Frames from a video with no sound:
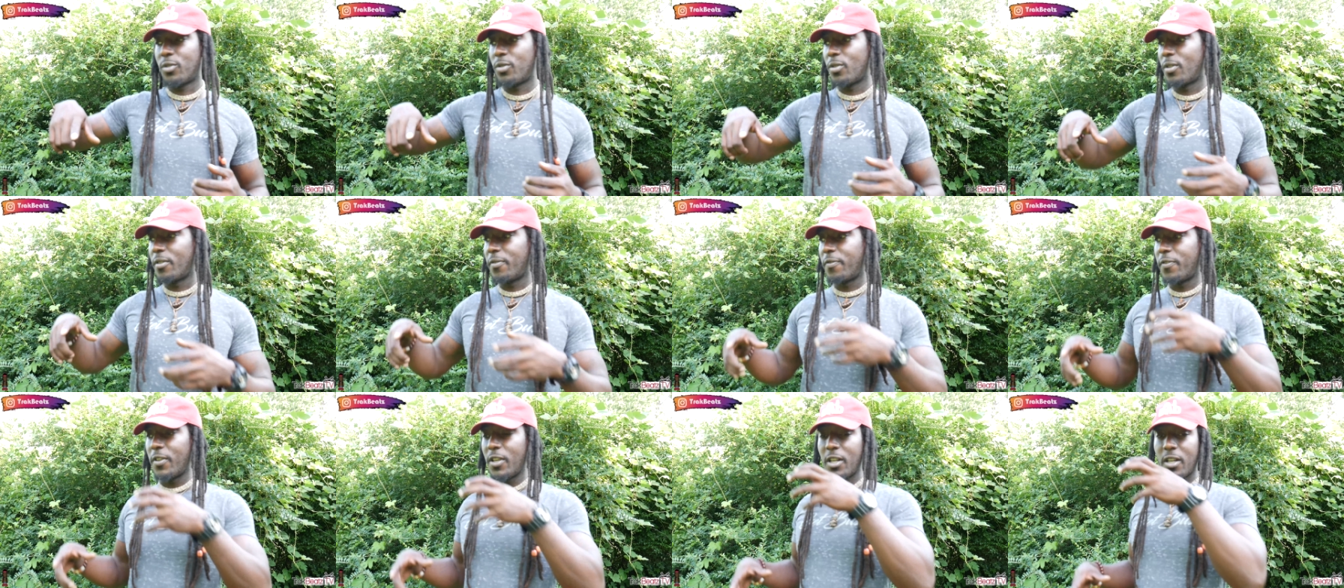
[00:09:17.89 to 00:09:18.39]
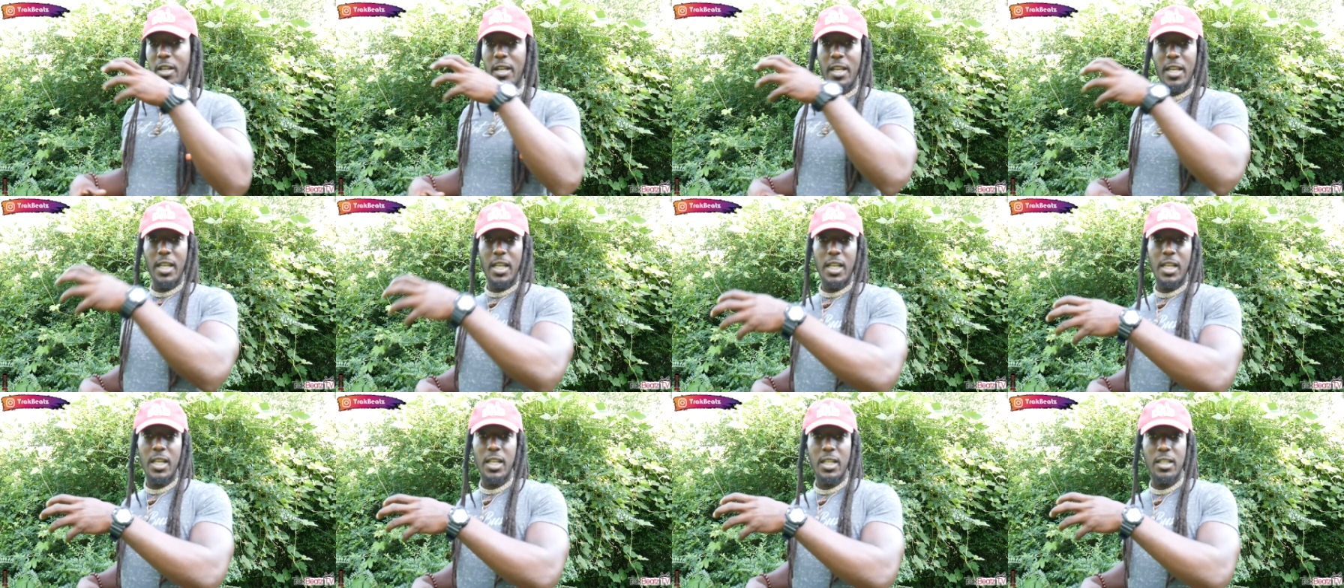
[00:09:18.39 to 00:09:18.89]
So if you're
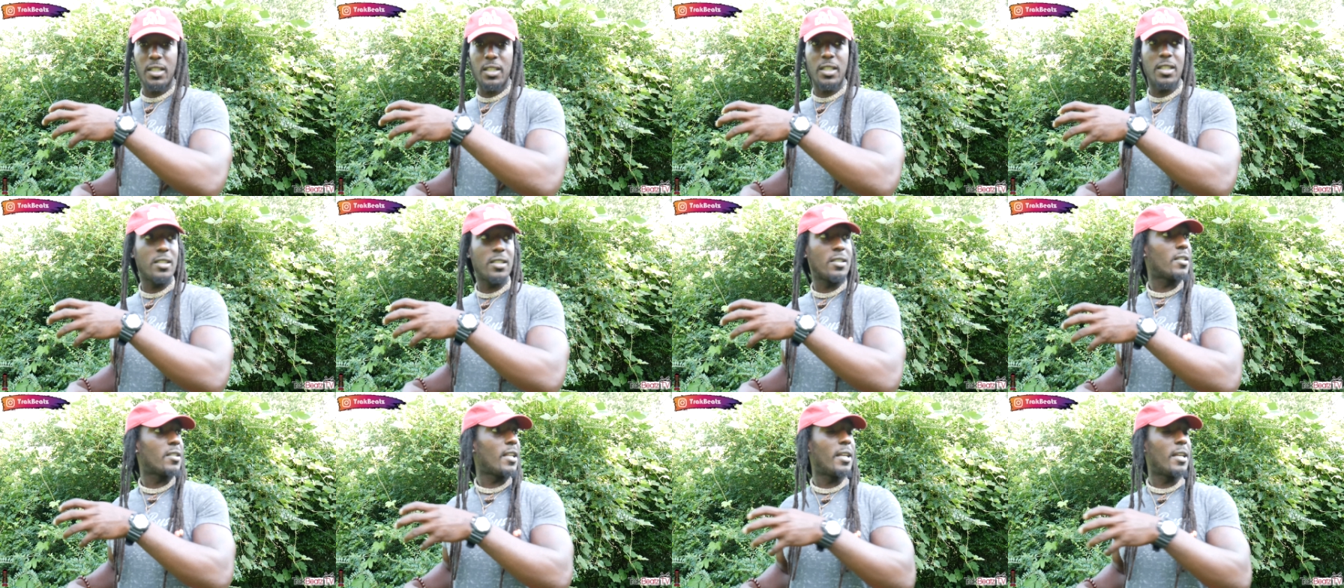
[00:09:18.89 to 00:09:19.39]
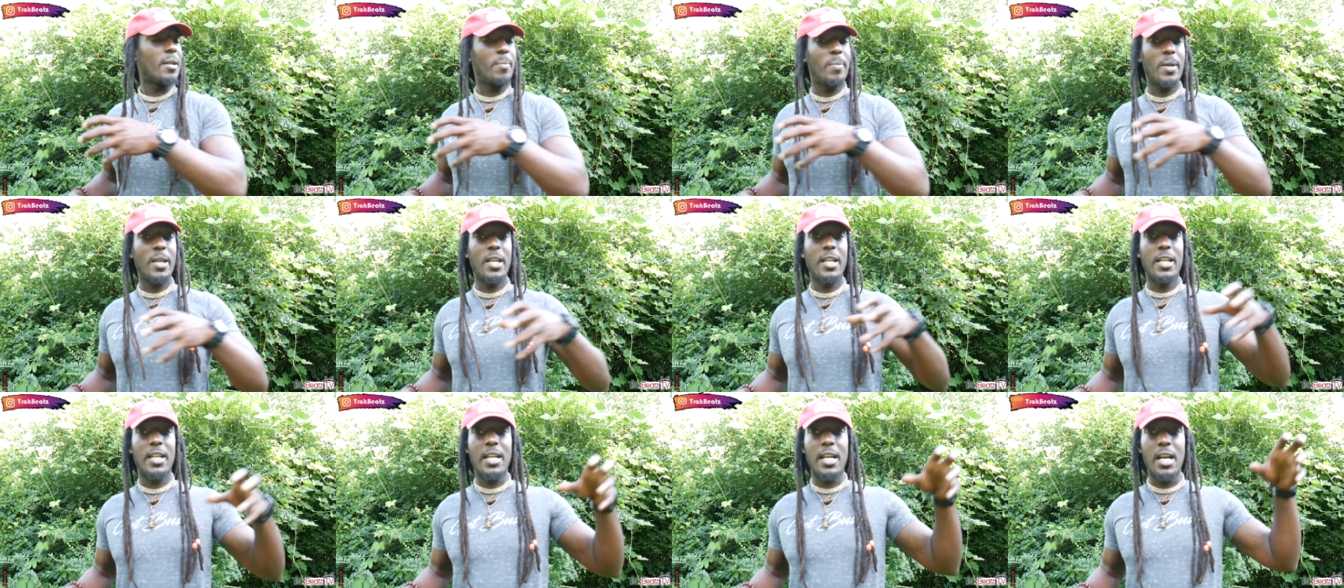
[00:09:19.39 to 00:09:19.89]
in it, it's like
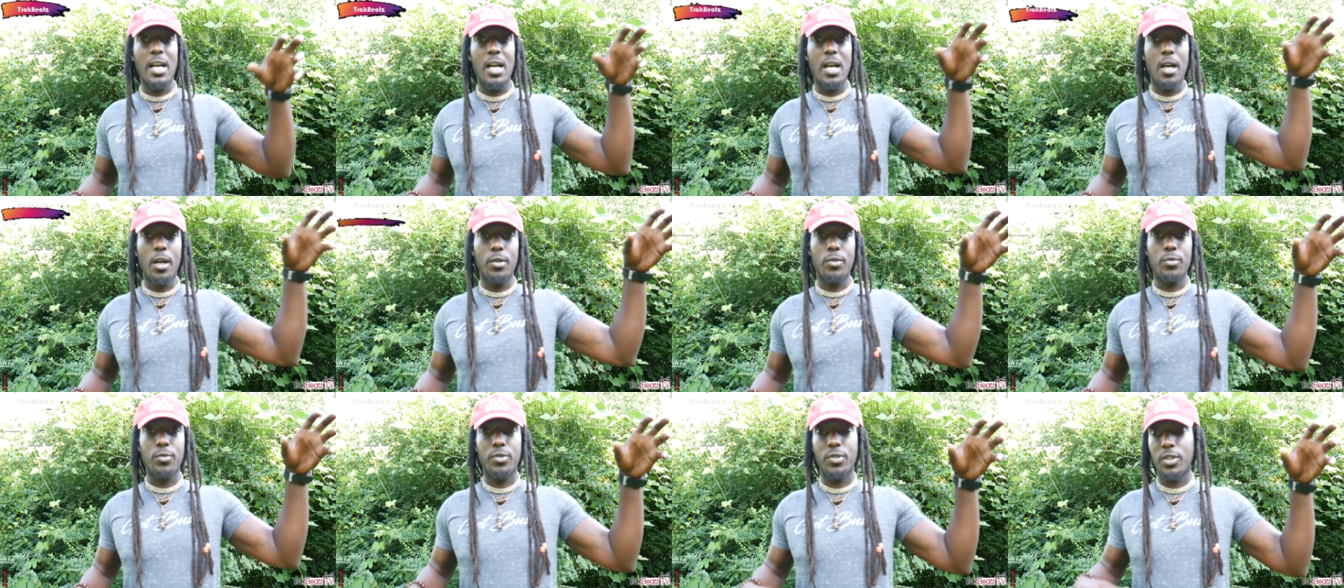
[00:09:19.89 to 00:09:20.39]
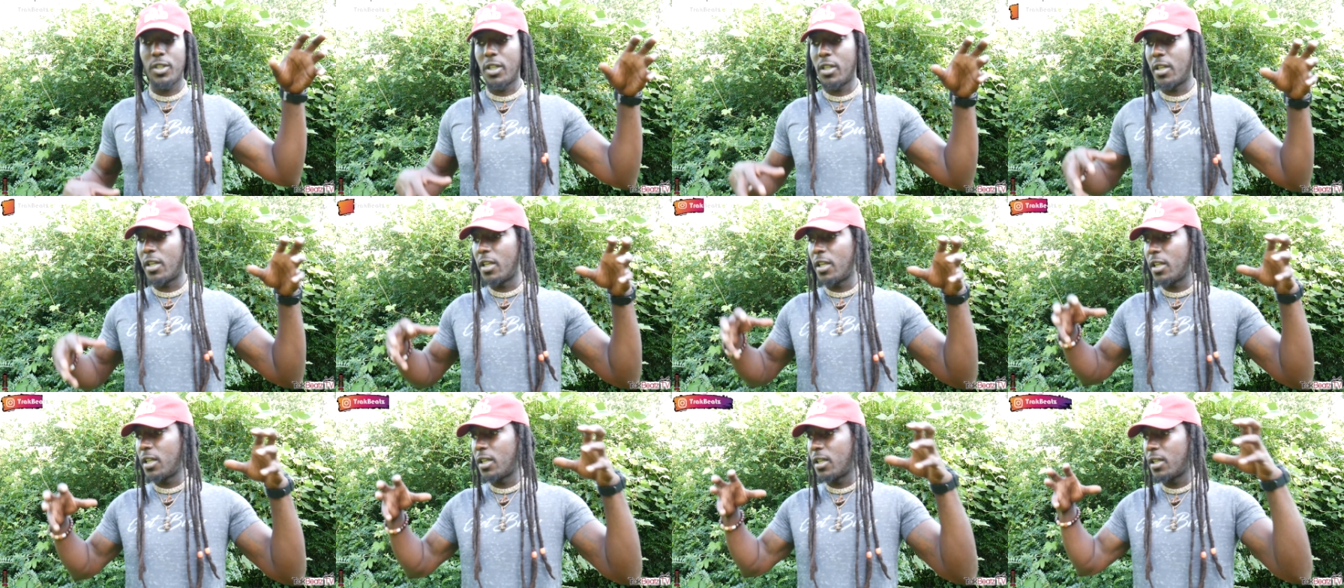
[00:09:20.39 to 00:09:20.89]
being in a house. You're
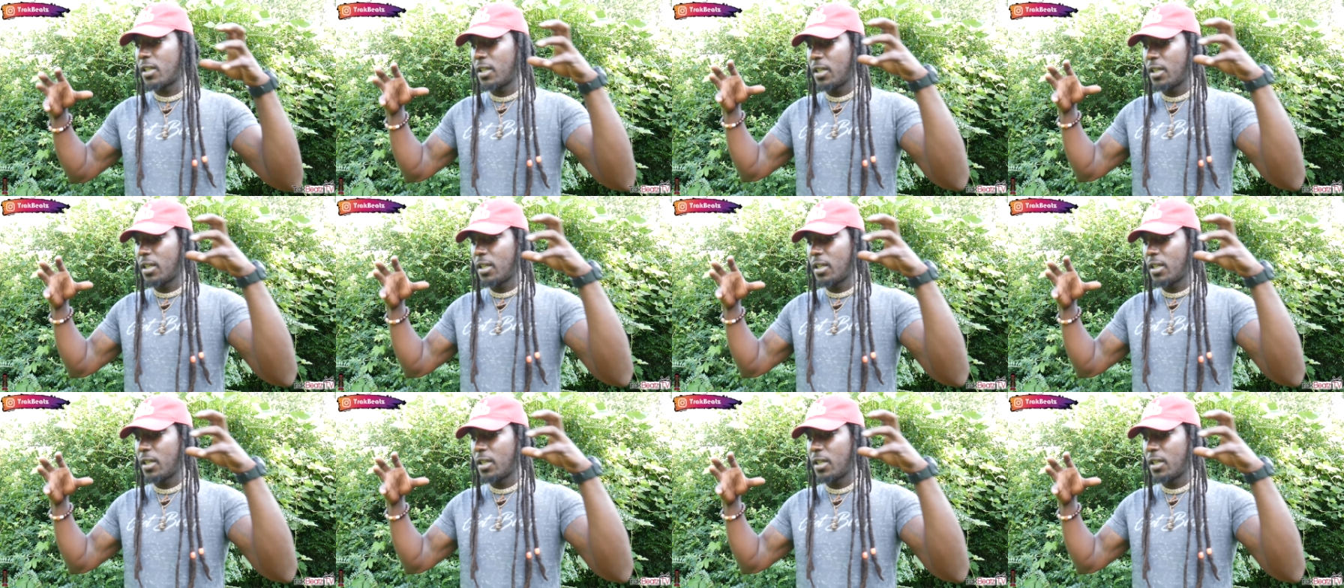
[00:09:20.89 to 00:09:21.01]
in